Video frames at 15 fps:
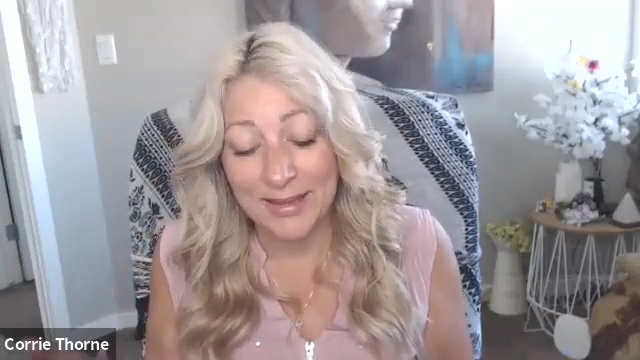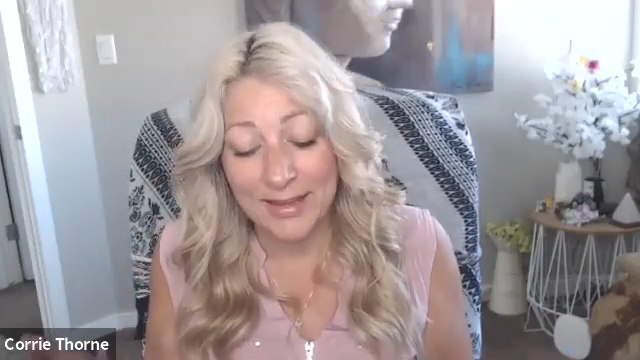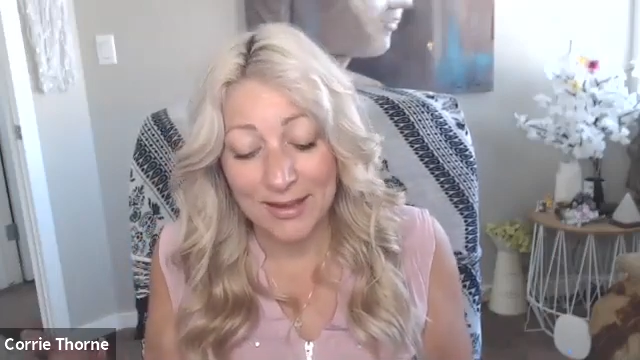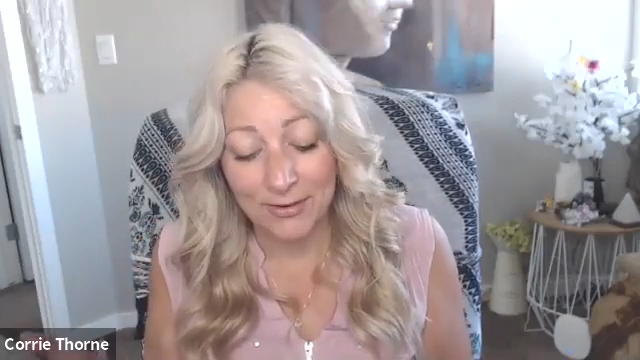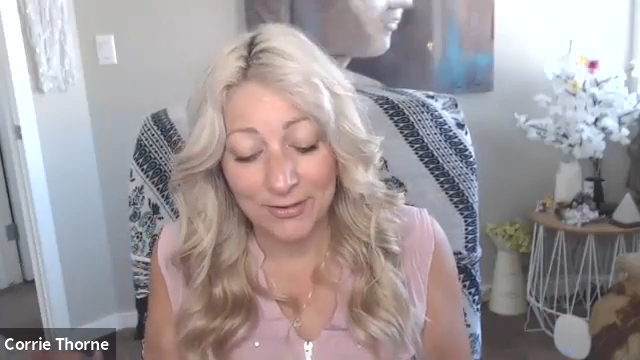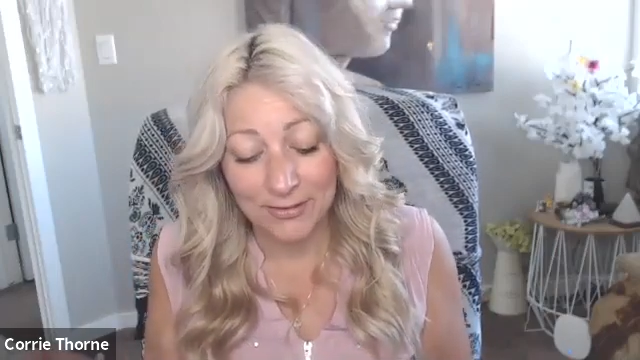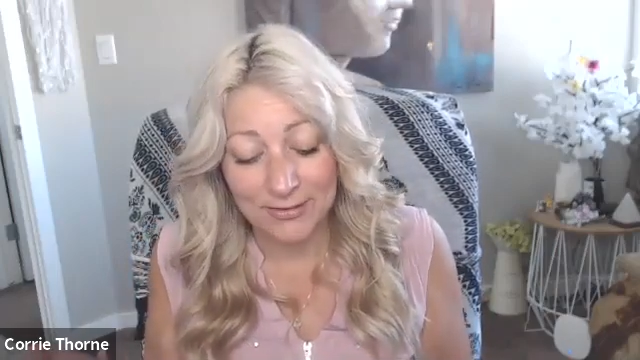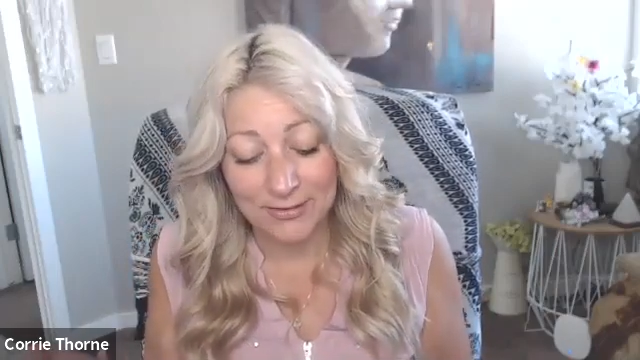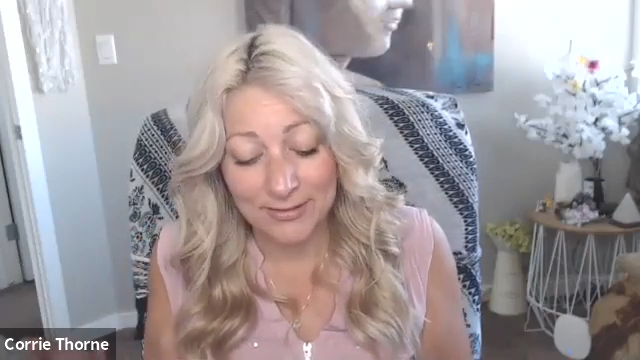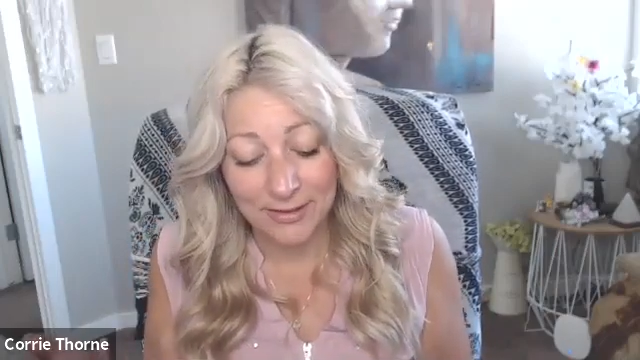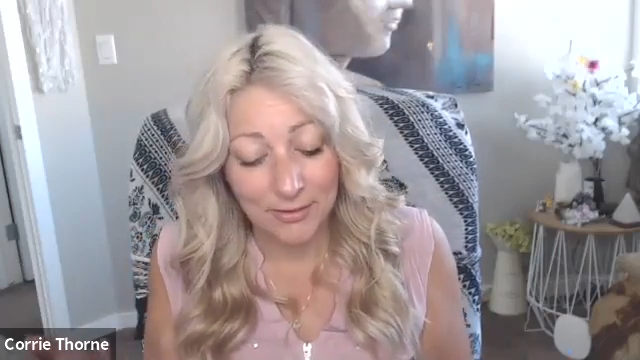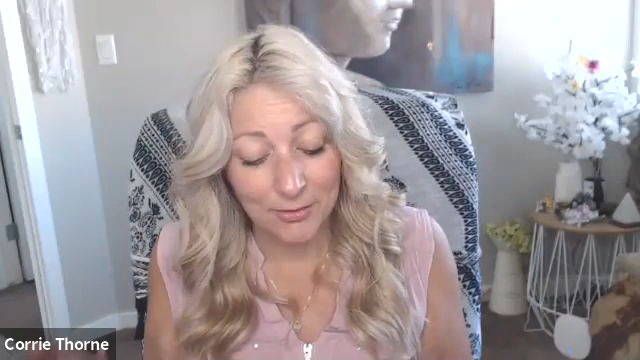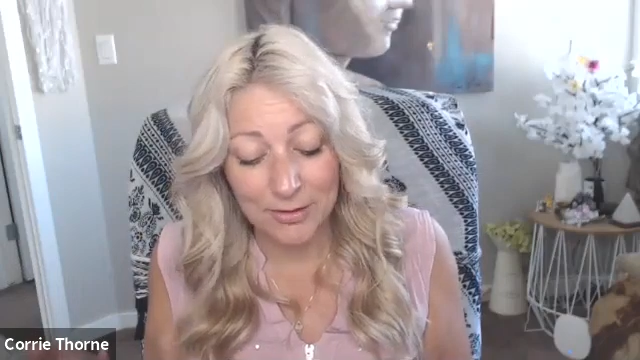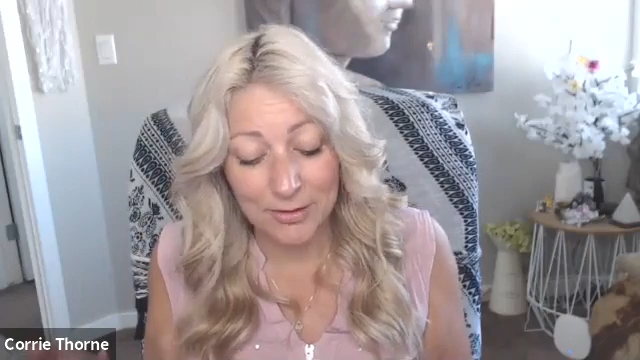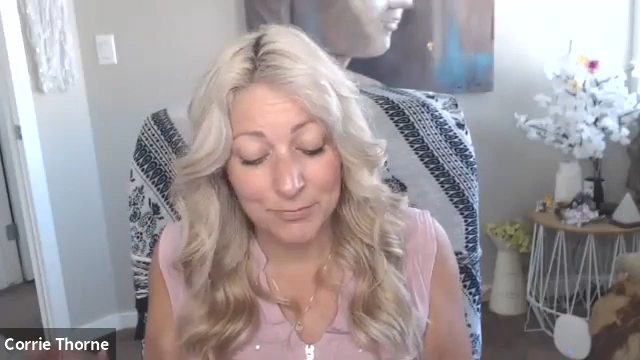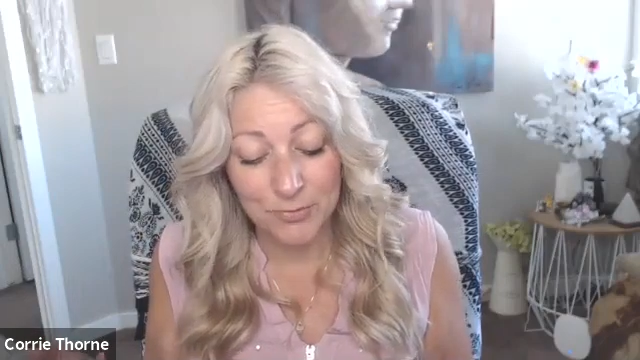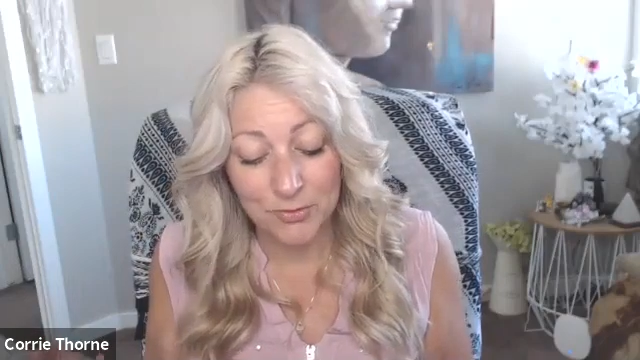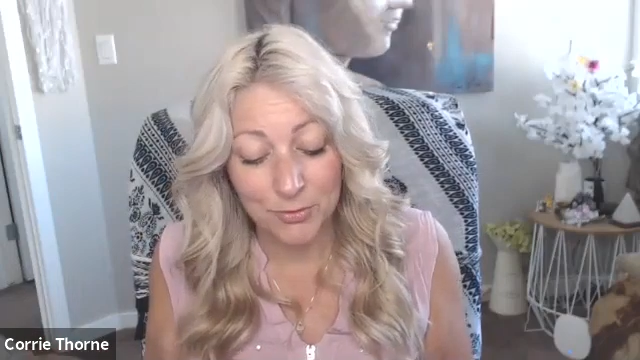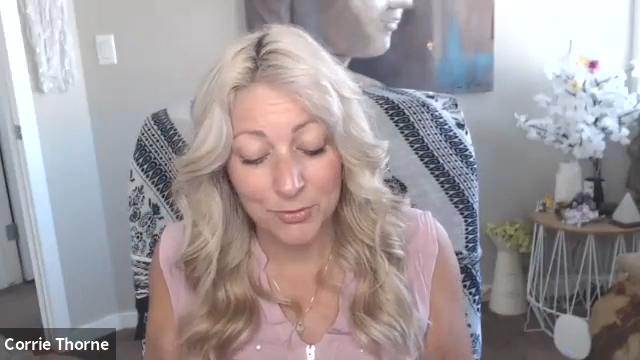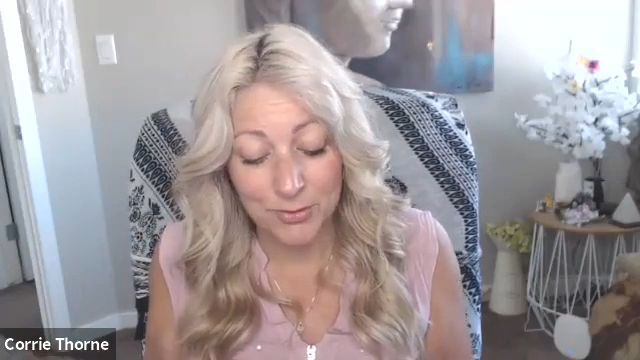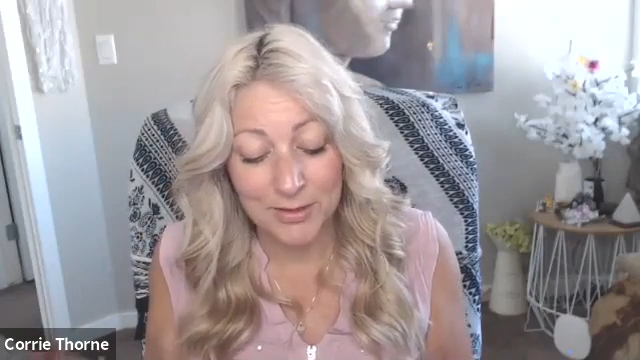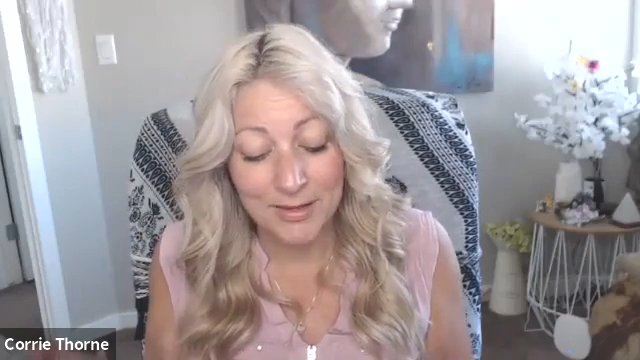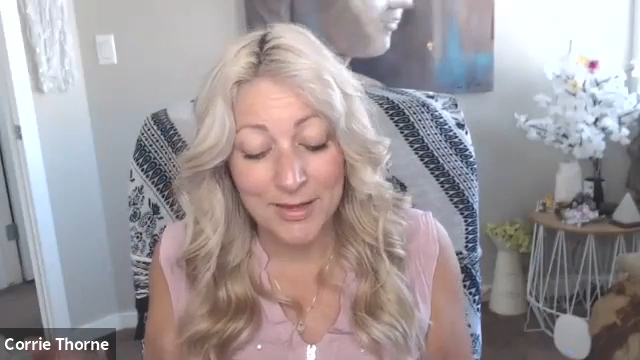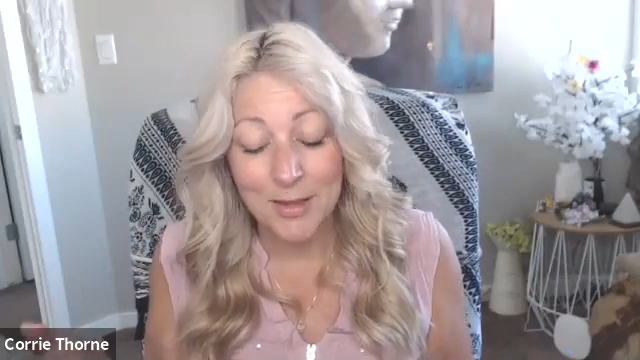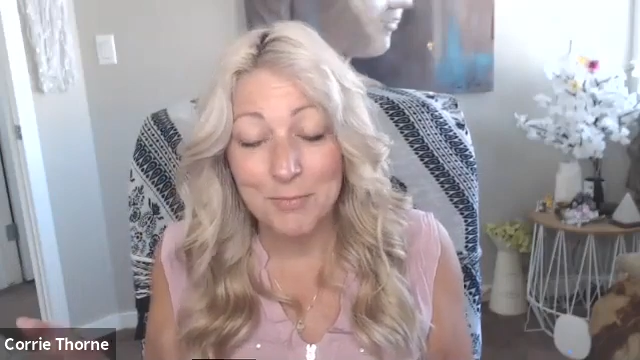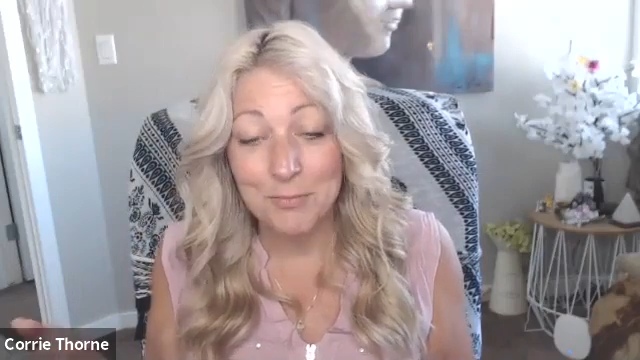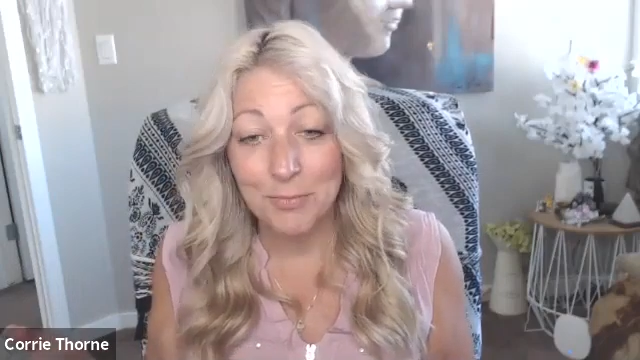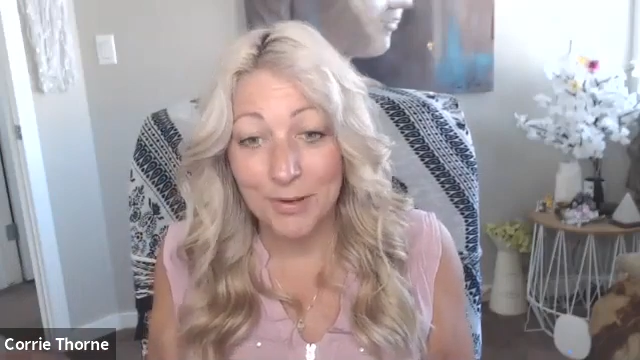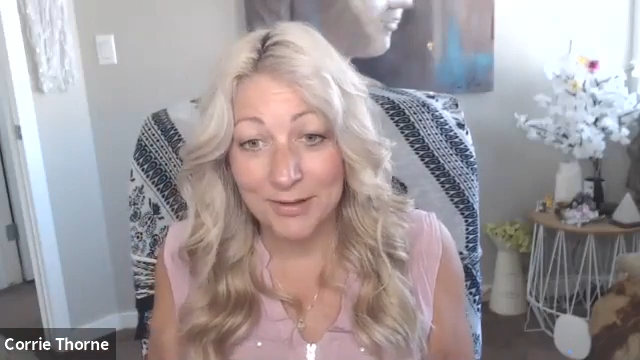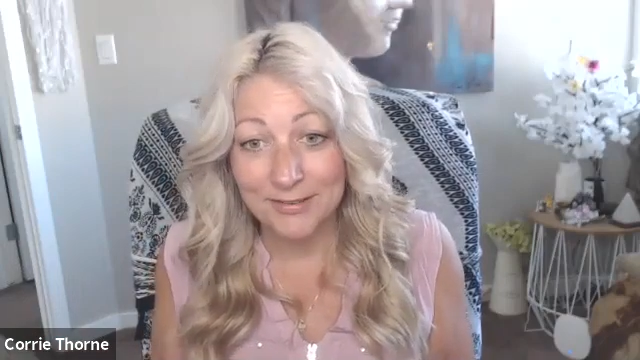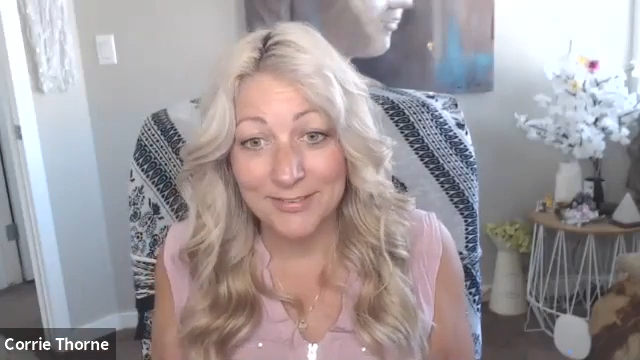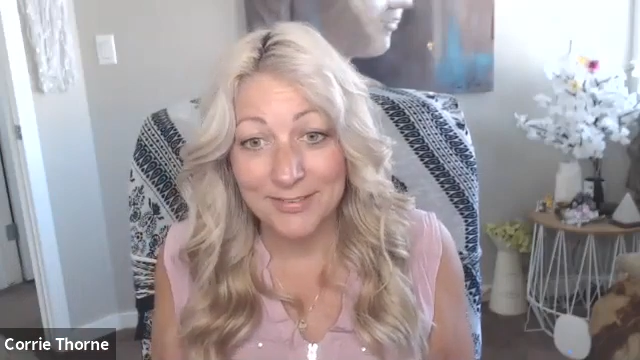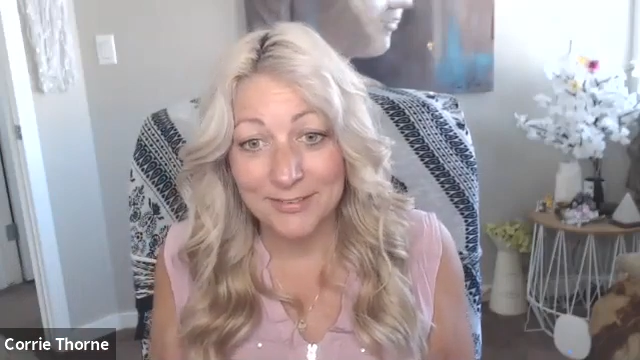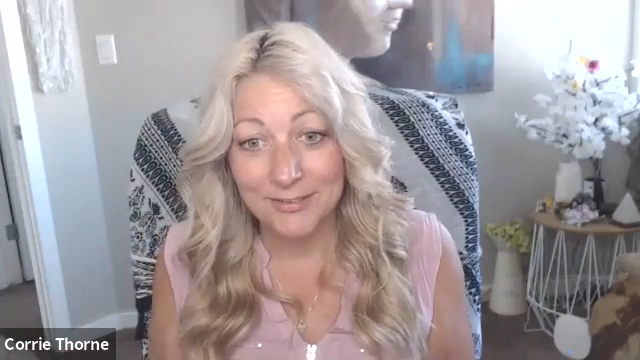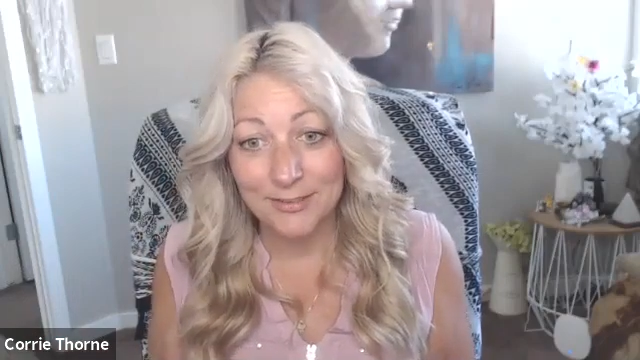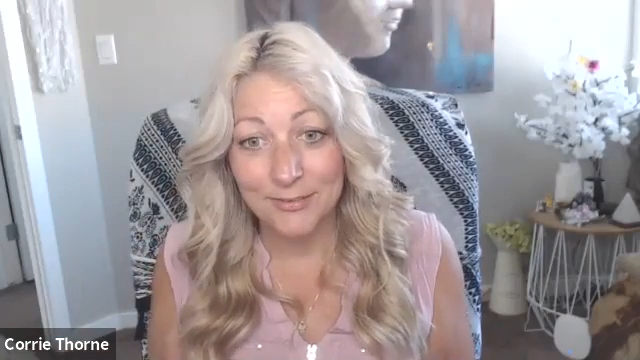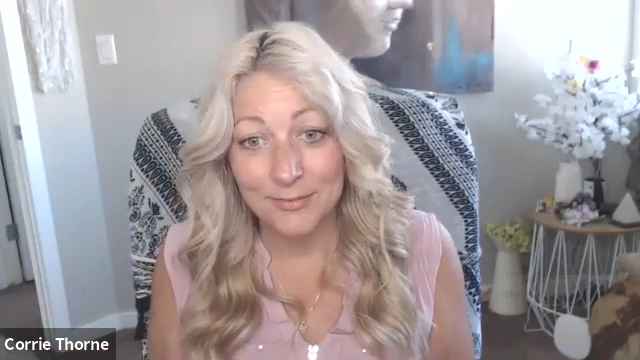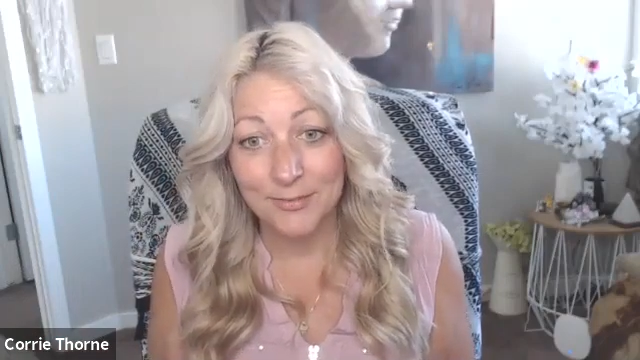Aries, or sorry, Pisces.